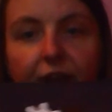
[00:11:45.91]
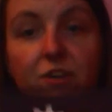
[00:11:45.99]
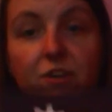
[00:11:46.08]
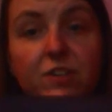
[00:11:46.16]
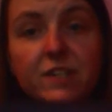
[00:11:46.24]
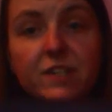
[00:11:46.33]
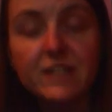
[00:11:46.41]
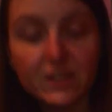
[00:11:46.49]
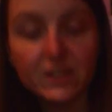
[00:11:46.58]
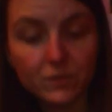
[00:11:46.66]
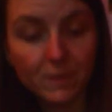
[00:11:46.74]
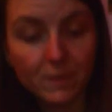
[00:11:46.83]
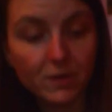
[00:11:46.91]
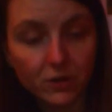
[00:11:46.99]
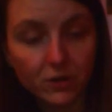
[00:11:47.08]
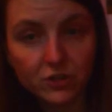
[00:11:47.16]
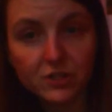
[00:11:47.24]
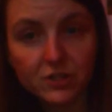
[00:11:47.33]
I used it today, so my
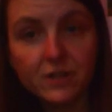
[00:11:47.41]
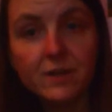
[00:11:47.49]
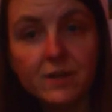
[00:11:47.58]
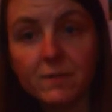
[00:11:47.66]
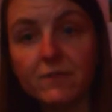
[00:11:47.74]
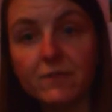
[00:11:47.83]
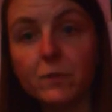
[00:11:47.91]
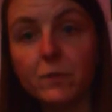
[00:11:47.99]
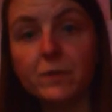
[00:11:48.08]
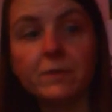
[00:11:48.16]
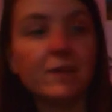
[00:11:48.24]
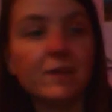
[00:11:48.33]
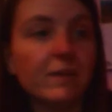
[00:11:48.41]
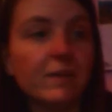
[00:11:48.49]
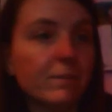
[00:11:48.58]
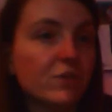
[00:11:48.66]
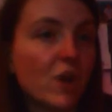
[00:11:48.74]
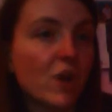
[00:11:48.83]
purse, my phone,
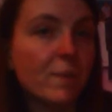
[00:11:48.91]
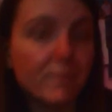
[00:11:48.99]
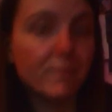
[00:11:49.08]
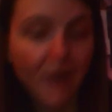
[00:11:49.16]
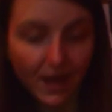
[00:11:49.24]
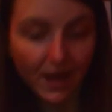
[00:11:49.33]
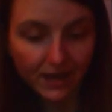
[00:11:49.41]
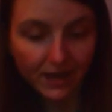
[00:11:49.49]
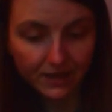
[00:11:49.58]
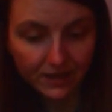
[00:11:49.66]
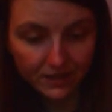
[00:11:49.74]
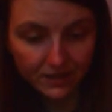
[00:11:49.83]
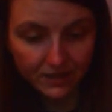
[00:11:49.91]
my shopping bag,